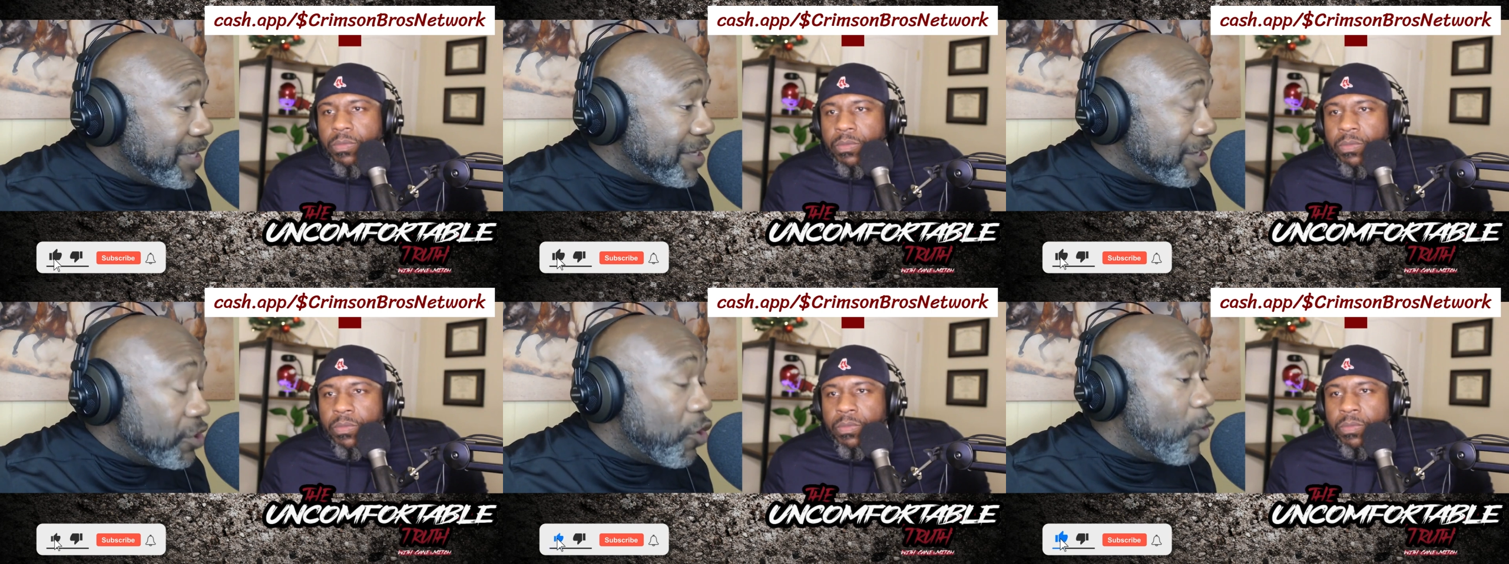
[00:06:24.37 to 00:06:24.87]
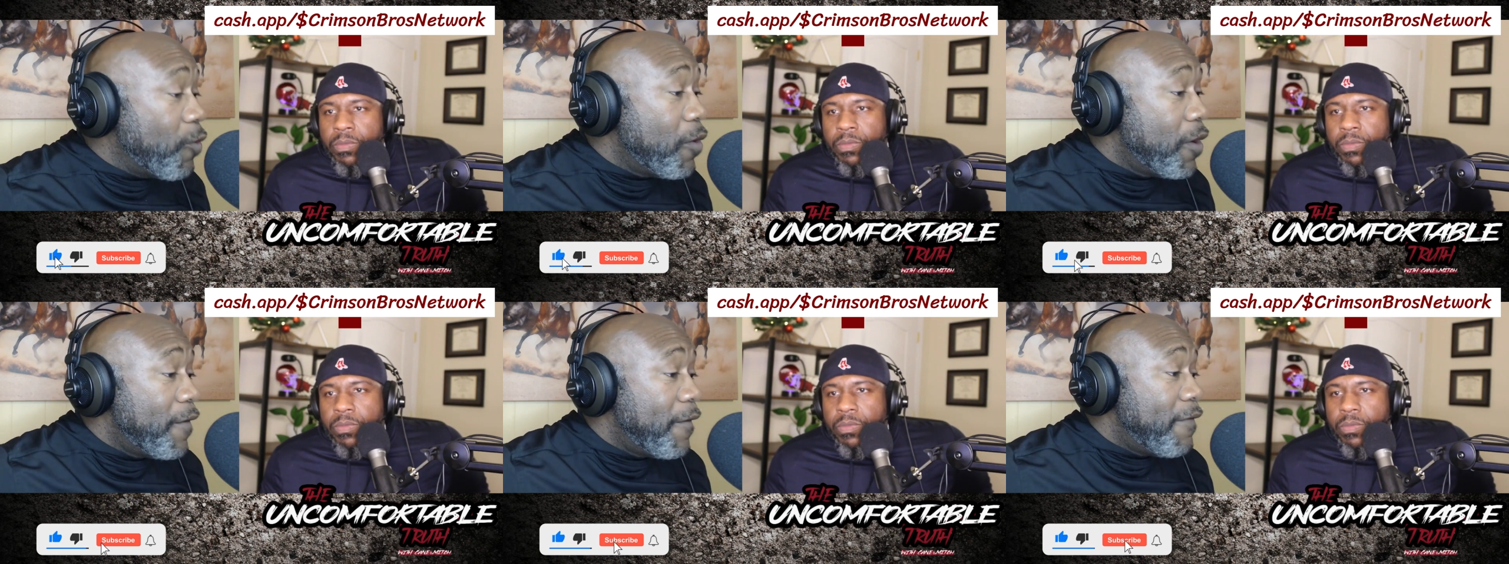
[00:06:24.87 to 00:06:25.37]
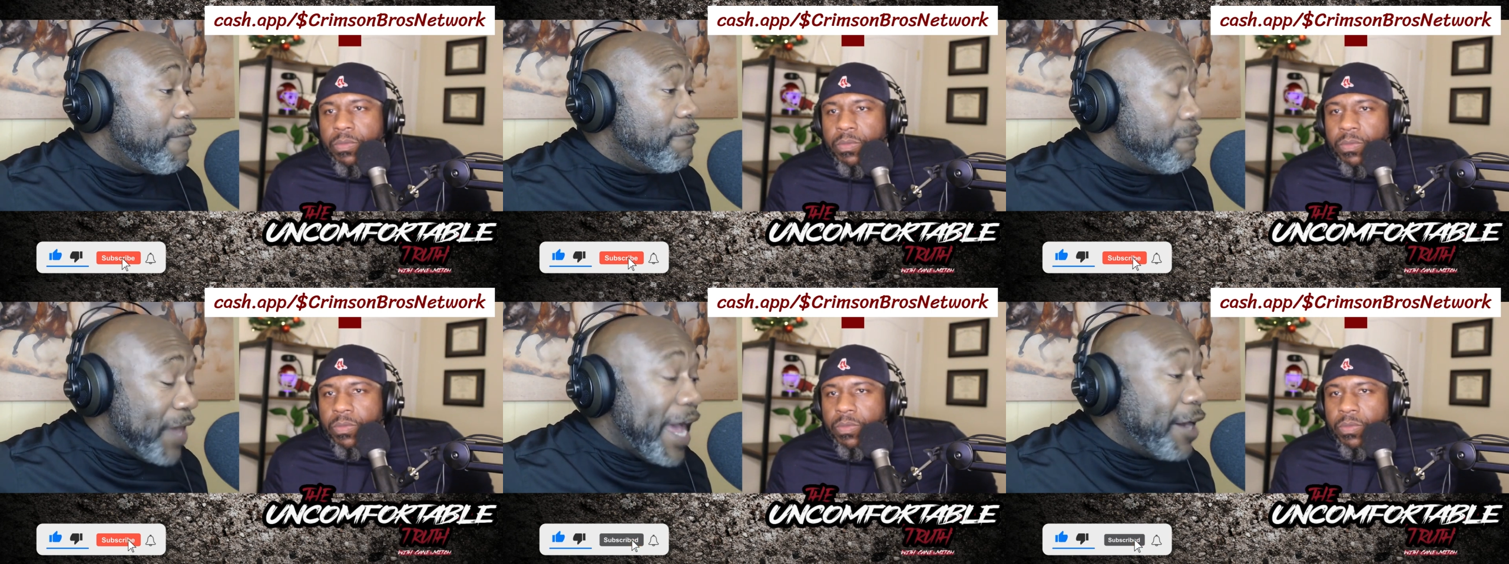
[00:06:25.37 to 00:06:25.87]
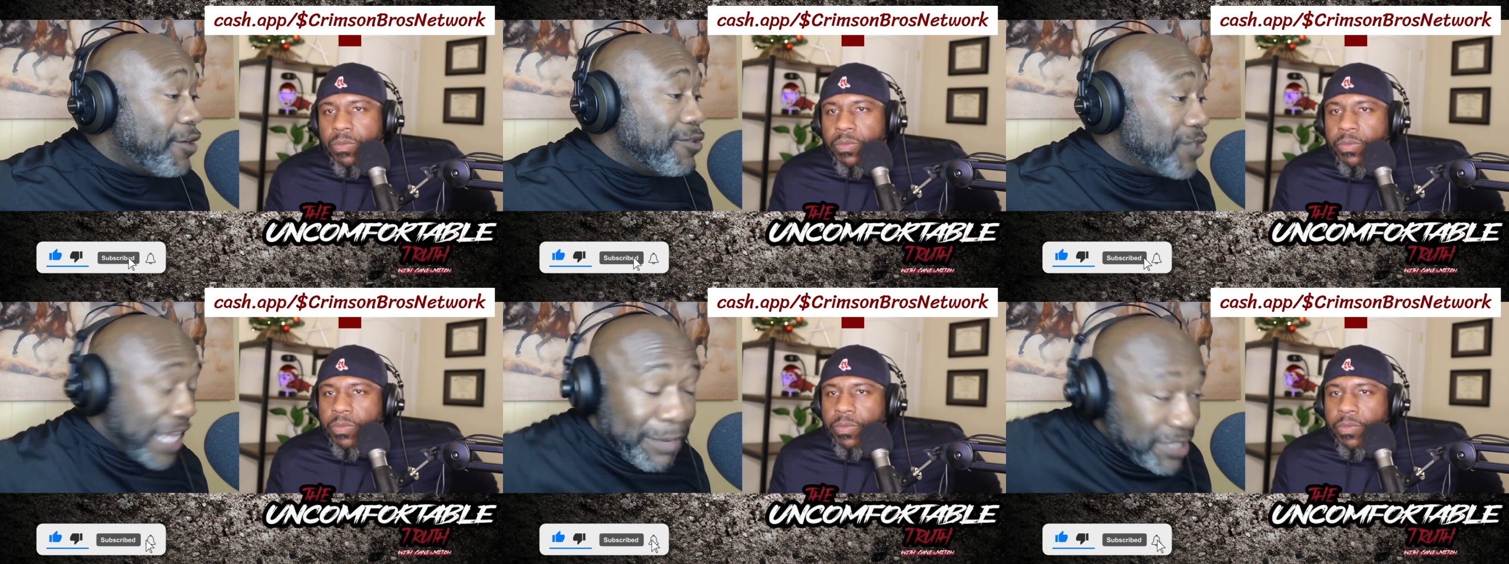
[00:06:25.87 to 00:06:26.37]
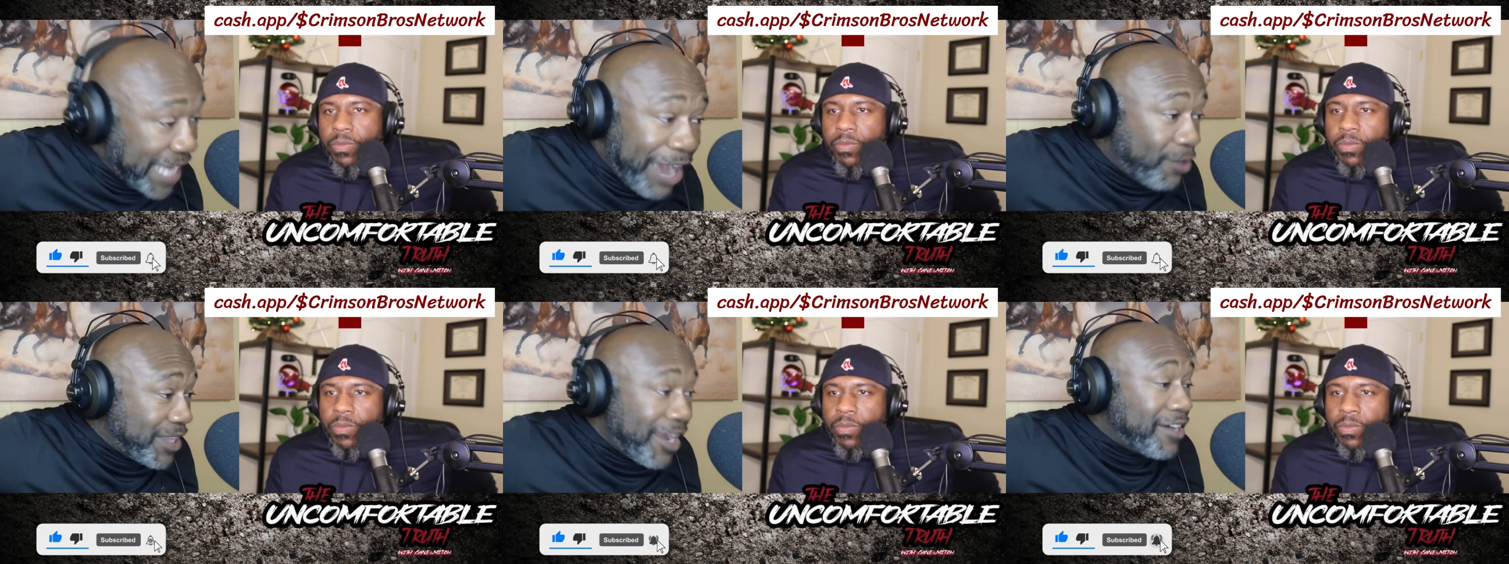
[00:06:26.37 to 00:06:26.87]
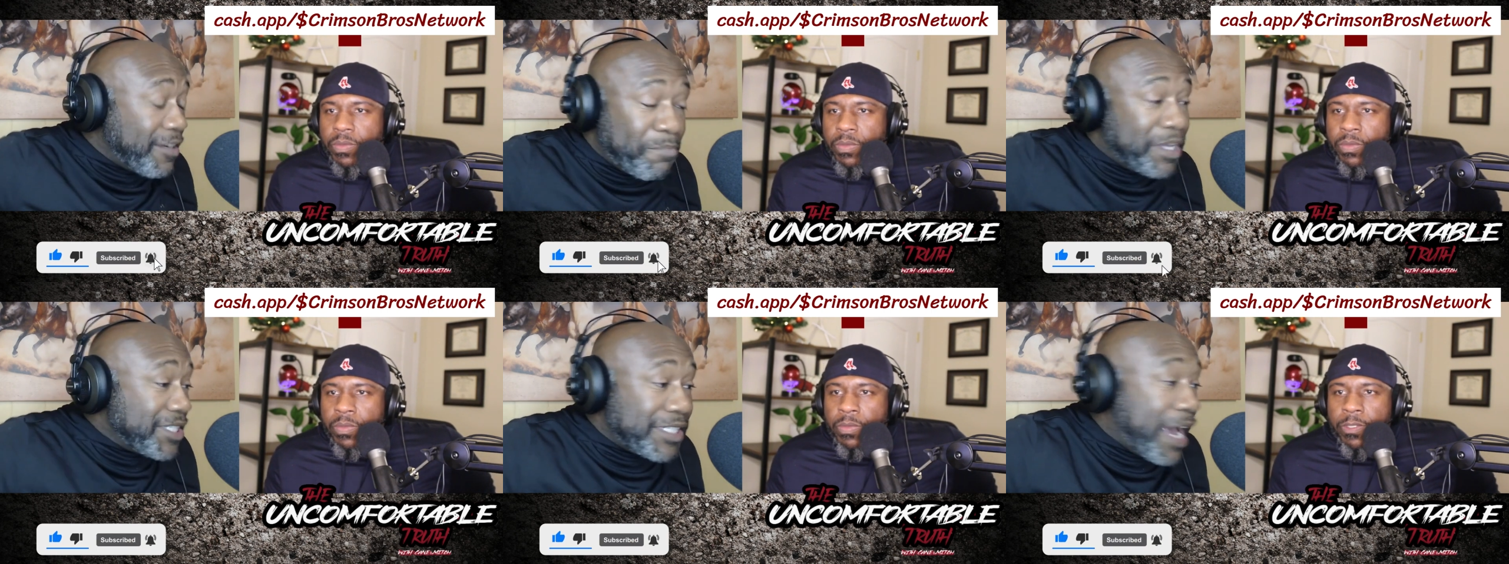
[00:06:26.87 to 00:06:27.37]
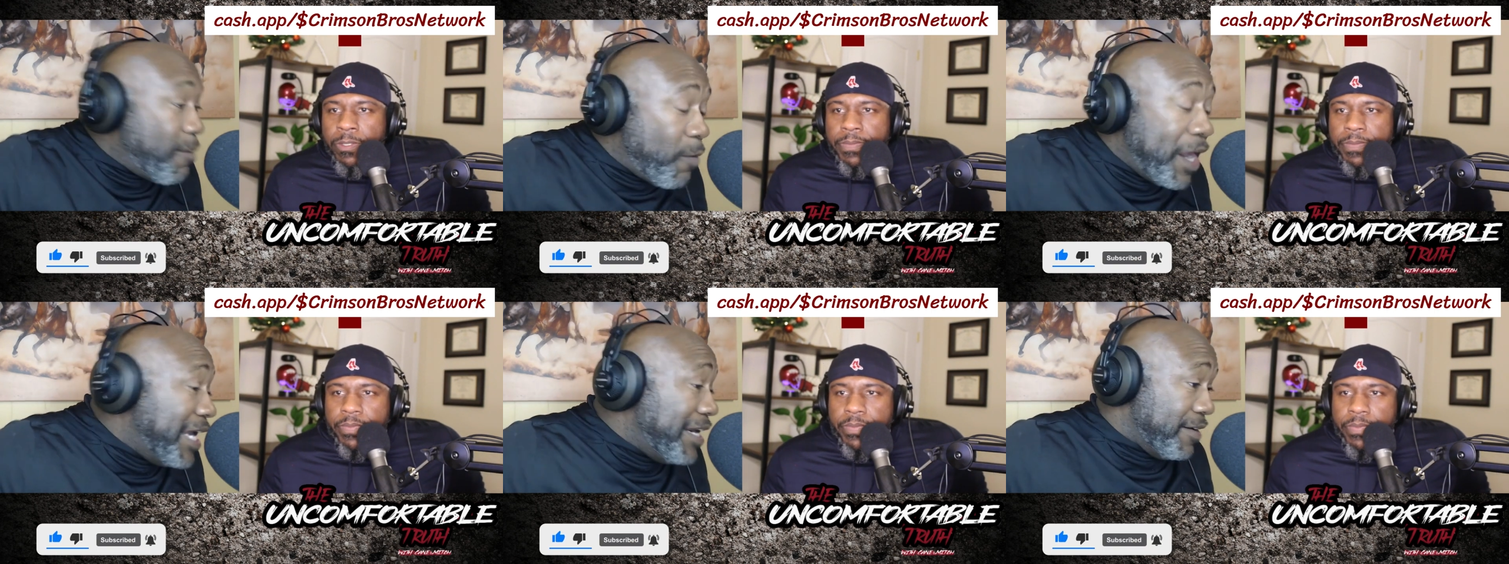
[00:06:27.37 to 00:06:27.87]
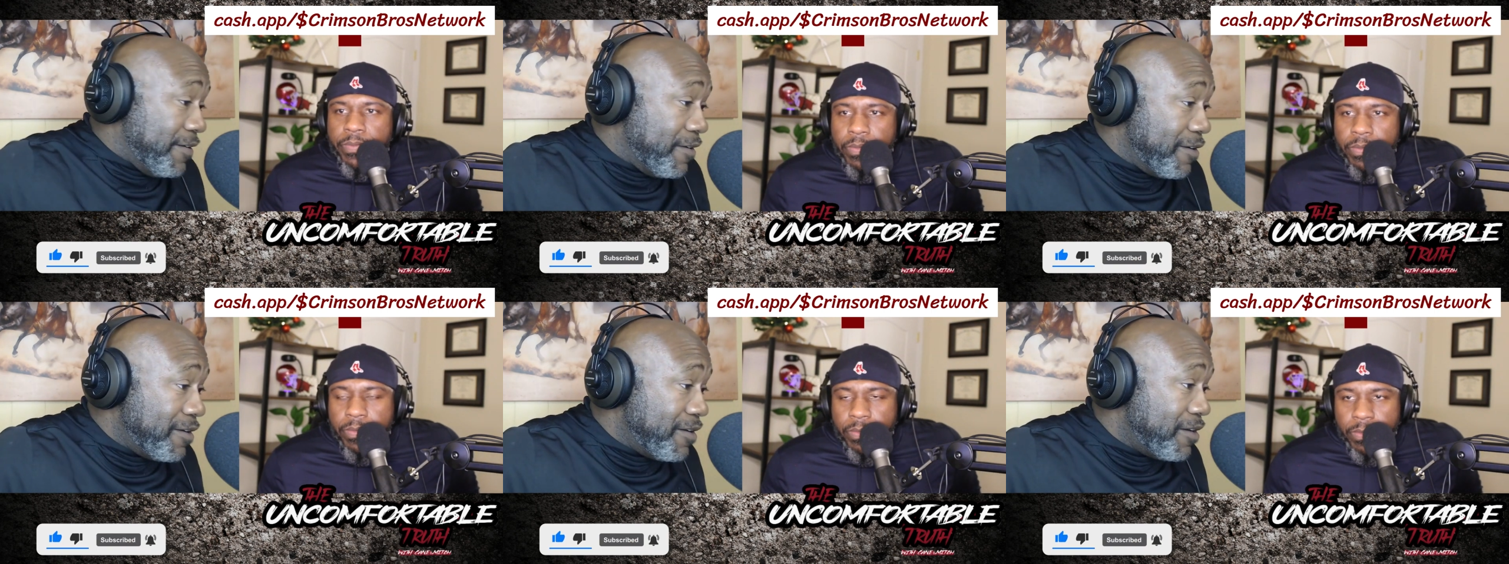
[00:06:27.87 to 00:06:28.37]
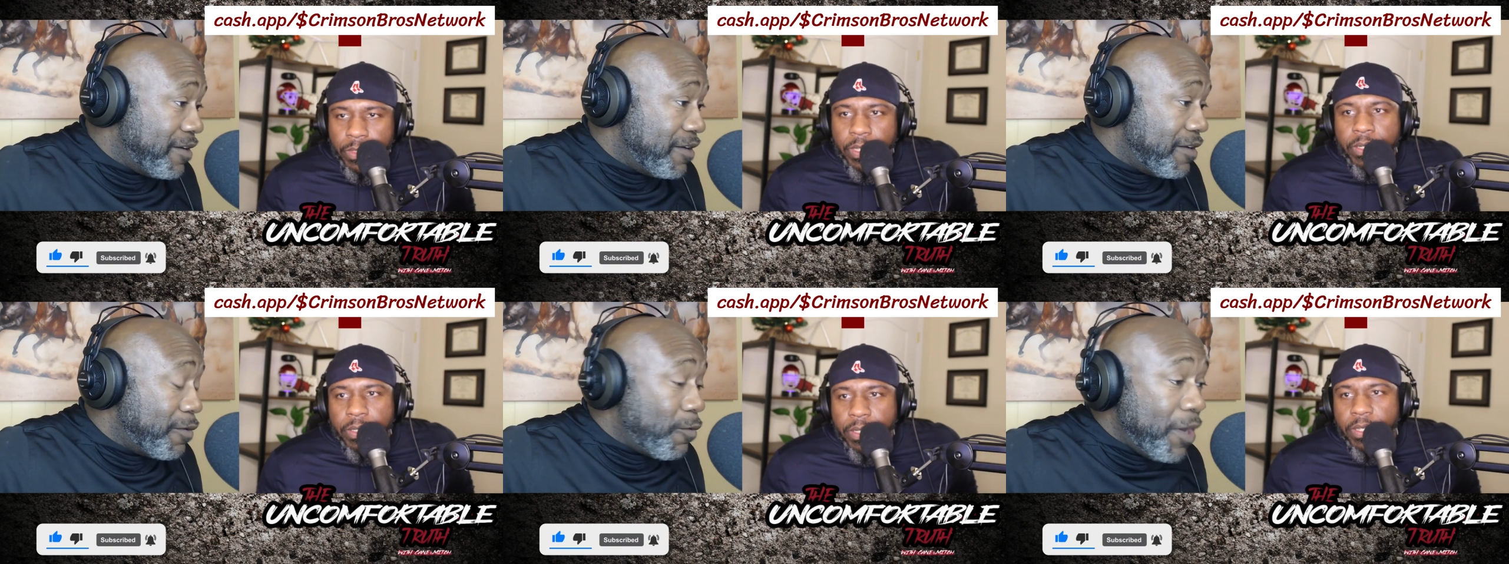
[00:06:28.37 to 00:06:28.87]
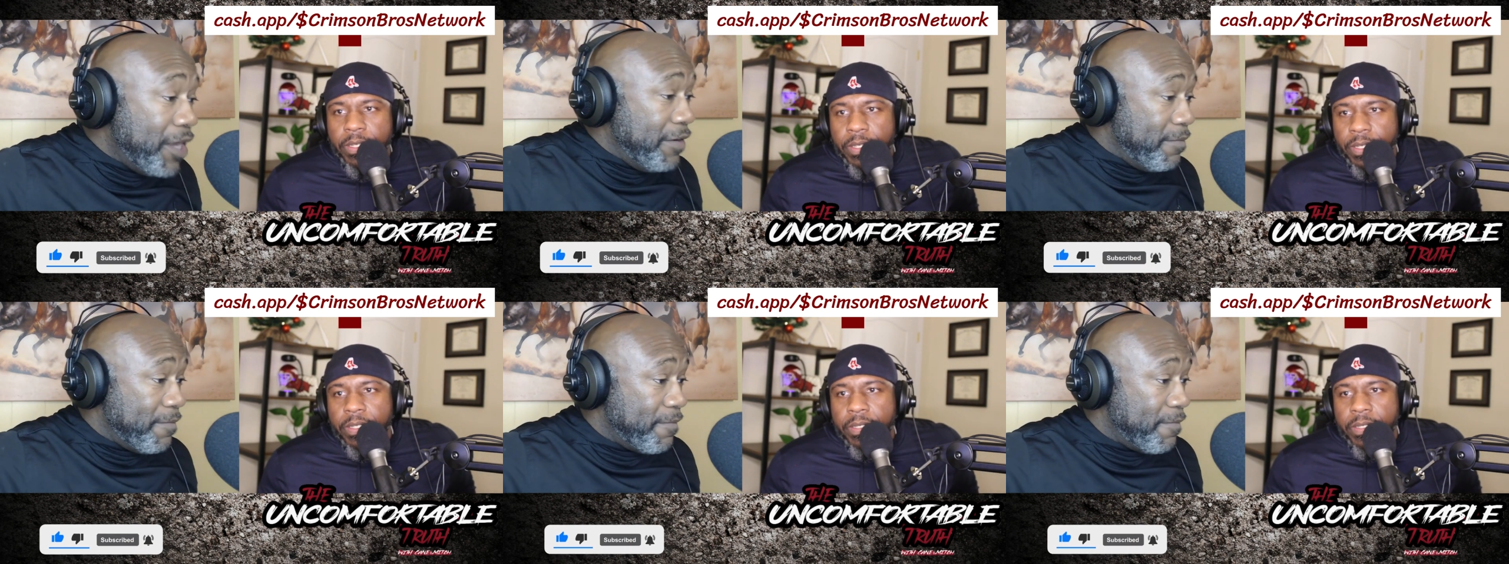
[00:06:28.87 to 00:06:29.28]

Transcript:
Speaker 1: you know, values. They was out there at the bus stop waiting. Yeah, yeah. With them.